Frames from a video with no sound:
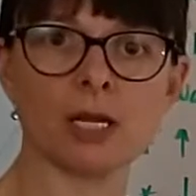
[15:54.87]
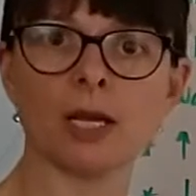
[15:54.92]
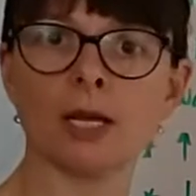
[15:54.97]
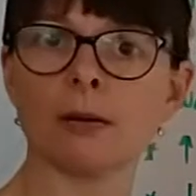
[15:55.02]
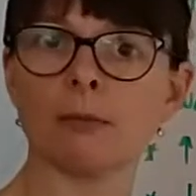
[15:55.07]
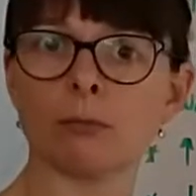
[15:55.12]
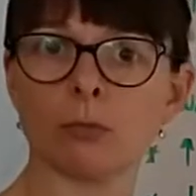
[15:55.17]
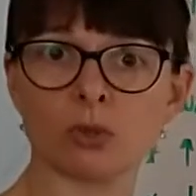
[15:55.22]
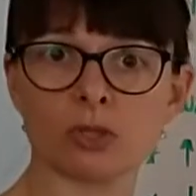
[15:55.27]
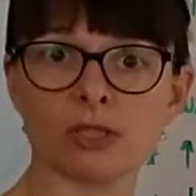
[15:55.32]

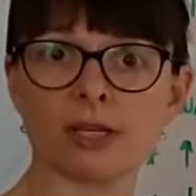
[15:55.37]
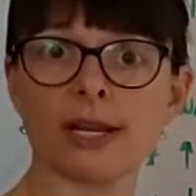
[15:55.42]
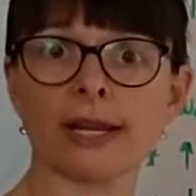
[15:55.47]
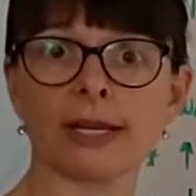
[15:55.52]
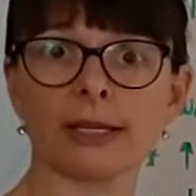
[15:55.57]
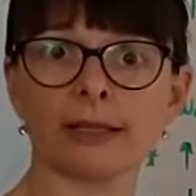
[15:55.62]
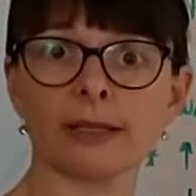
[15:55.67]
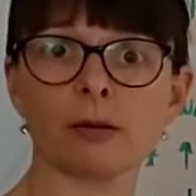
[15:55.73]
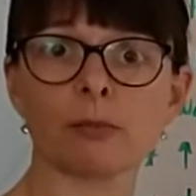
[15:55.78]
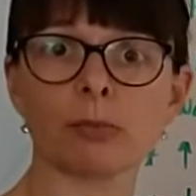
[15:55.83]
most likely they'll
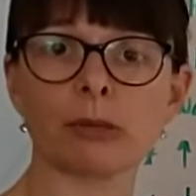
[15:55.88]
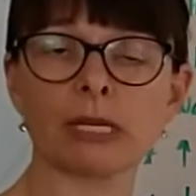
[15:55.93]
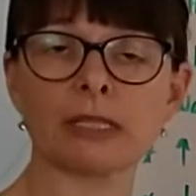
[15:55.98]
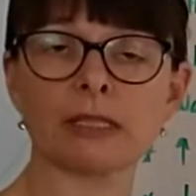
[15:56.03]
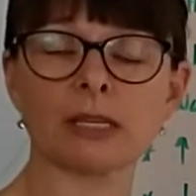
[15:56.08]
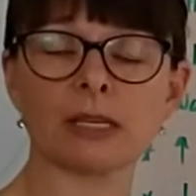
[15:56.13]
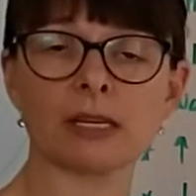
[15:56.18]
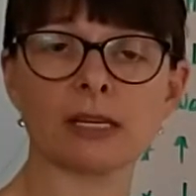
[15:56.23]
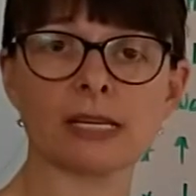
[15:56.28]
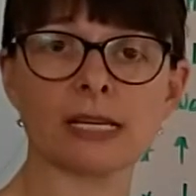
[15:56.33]
be in the
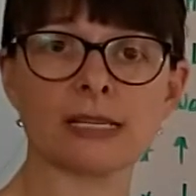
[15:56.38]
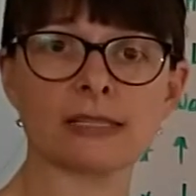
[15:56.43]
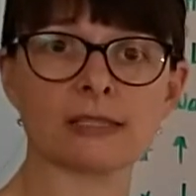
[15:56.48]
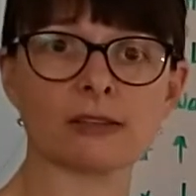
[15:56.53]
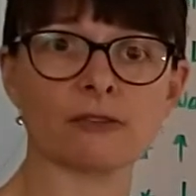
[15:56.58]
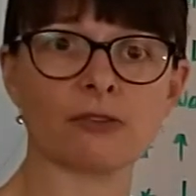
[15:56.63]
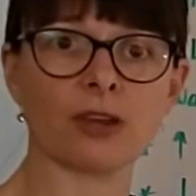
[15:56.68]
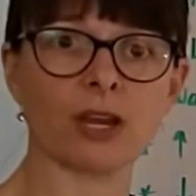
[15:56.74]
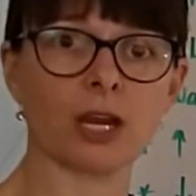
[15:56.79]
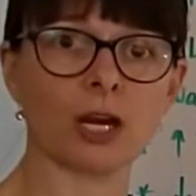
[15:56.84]
intensive
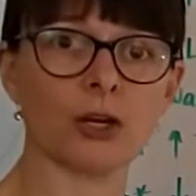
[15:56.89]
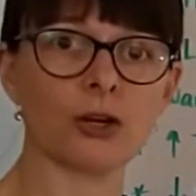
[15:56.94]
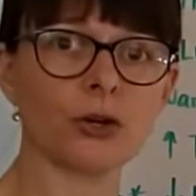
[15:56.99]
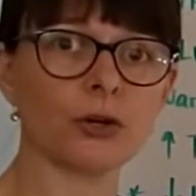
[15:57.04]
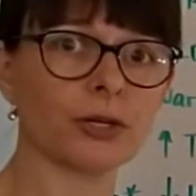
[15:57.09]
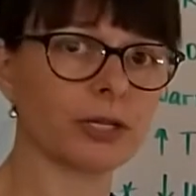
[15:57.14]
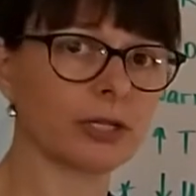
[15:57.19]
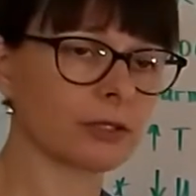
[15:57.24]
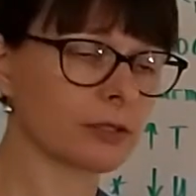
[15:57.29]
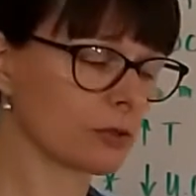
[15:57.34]
care
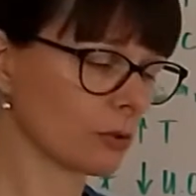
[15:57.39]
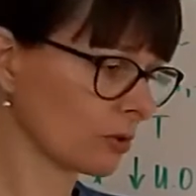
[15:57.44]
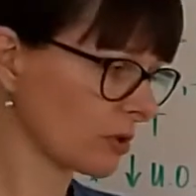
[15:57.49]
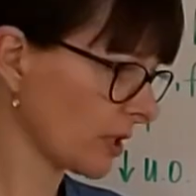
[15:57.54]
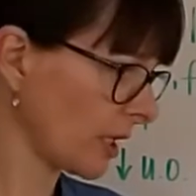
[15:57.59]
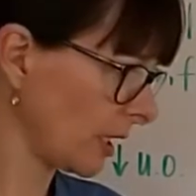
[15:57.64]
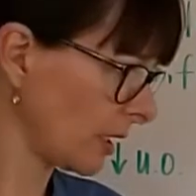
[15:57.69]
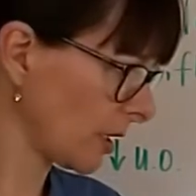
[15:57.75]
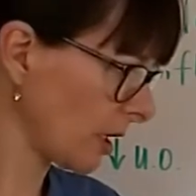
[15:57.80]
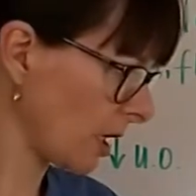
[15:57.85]
unit, so skin
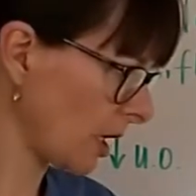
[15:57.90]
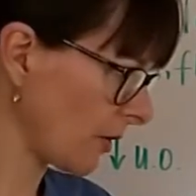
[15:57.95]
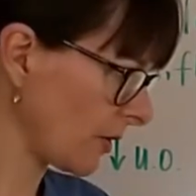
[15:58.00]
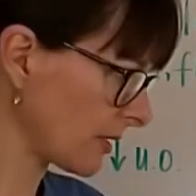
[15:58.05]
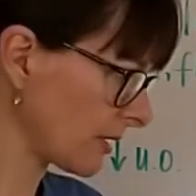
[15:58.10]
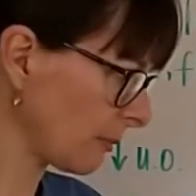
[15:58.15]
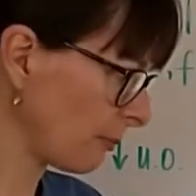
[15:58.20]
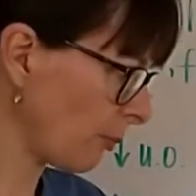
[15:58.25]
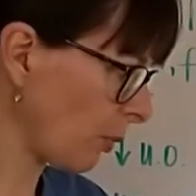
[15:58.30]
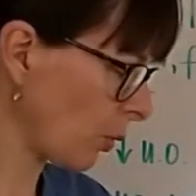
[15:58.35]
care is
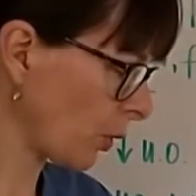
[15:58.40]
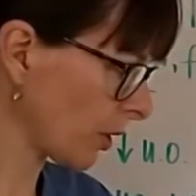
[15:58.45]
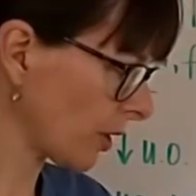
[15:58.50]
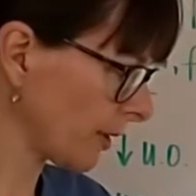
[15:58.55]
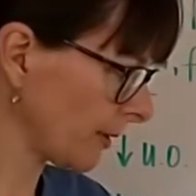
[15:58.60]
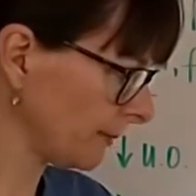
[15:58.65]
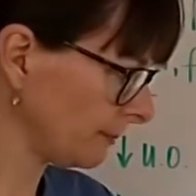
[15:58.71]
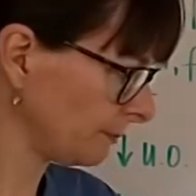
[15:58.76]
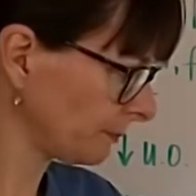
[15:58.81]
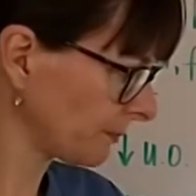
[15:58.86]
important,
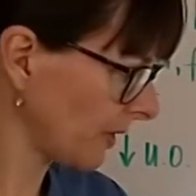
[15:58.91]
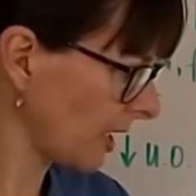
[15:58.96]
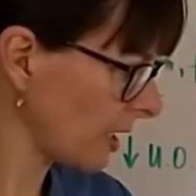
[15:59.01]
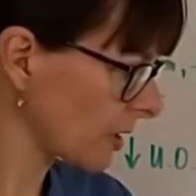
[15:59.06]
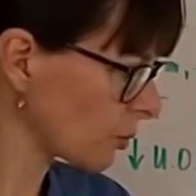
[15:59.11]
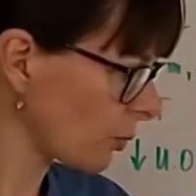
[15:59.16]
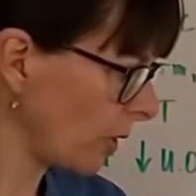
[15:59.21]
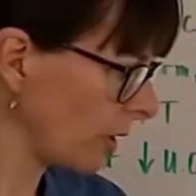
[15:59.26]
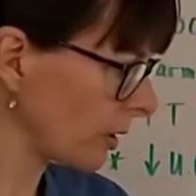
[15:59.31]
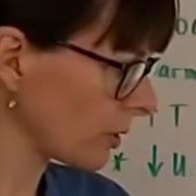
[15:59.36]
as well
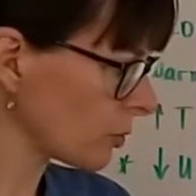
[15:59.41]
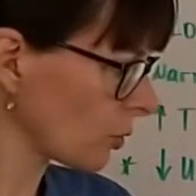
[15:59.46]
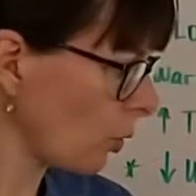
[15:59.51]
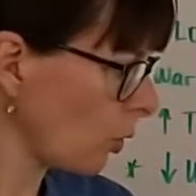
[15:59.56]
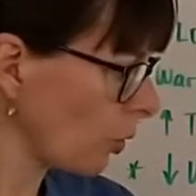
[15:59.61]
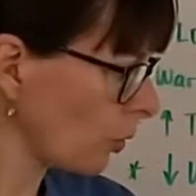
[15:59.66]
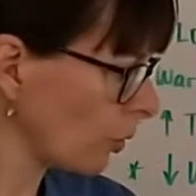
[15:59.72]
as oral